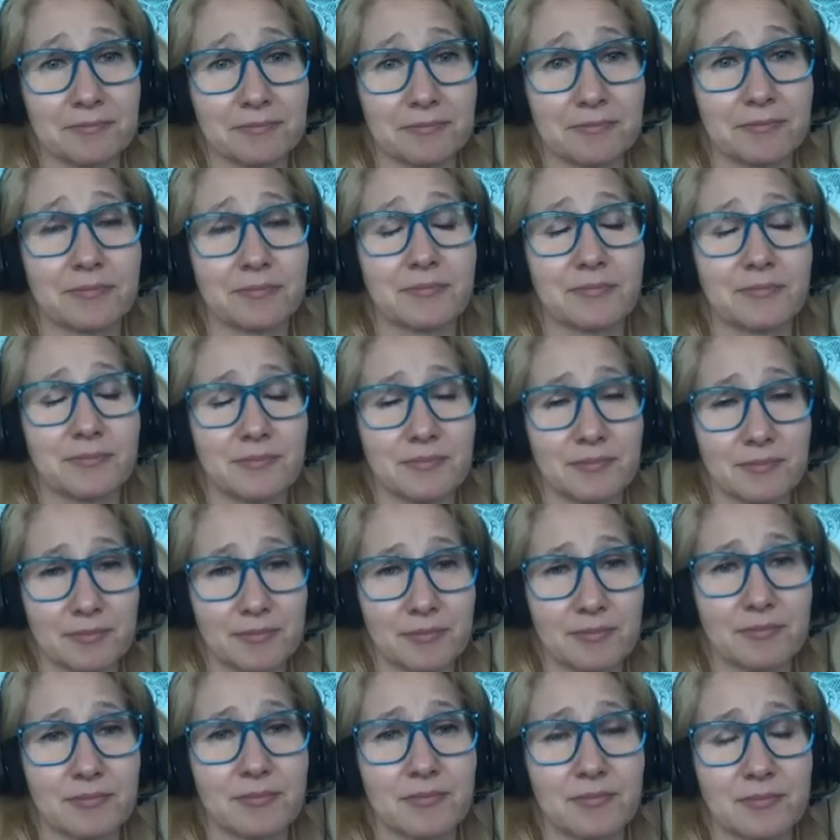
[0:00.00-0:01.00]

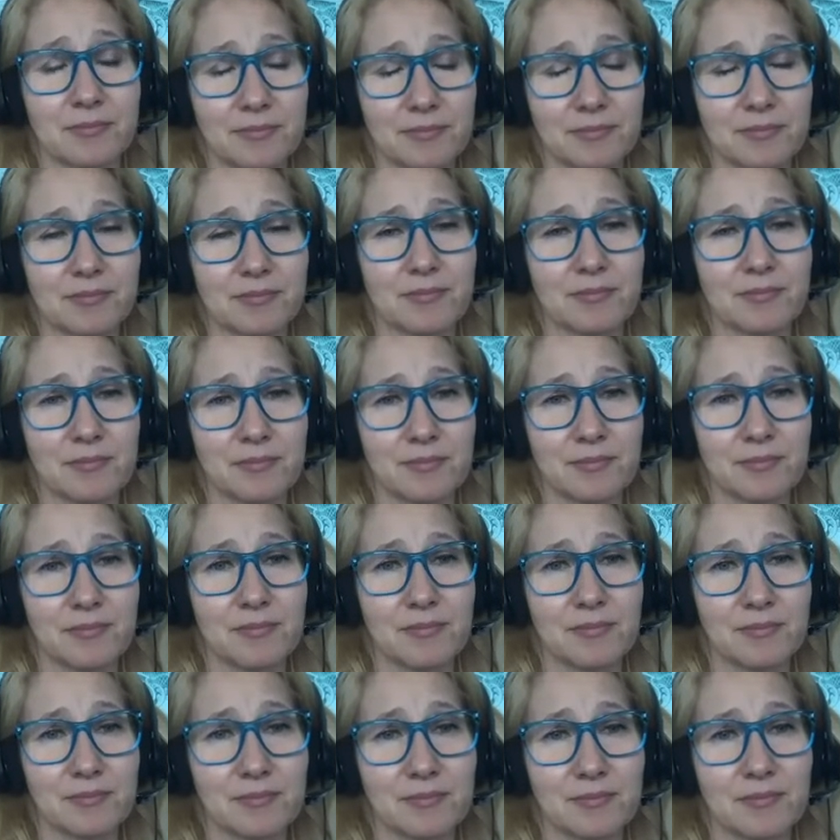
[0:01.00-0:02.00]

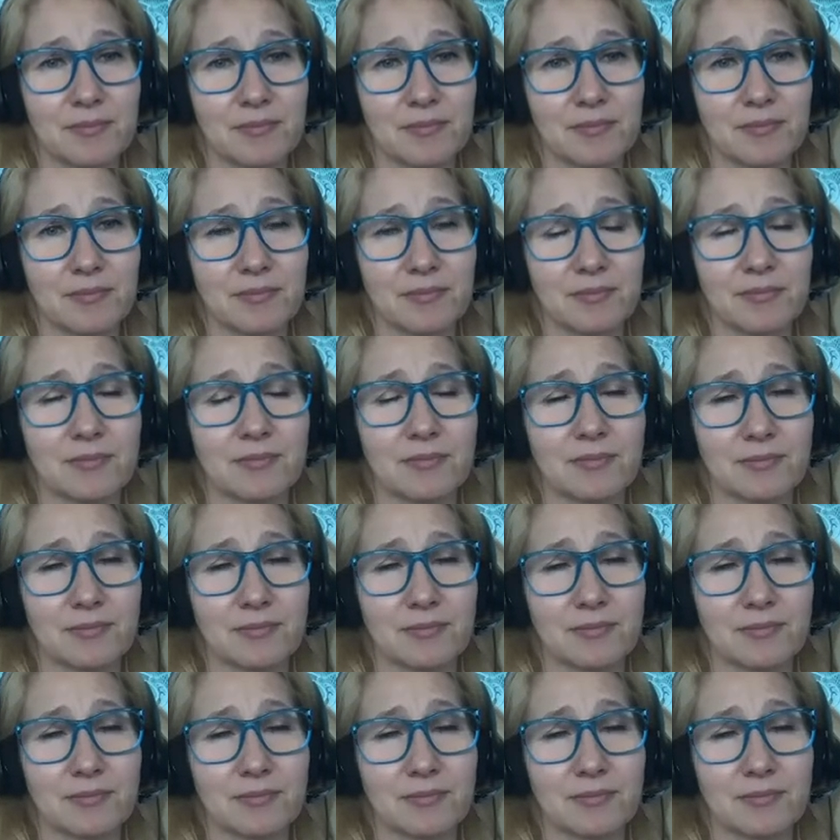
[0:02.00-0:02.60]
This person isn't speaking.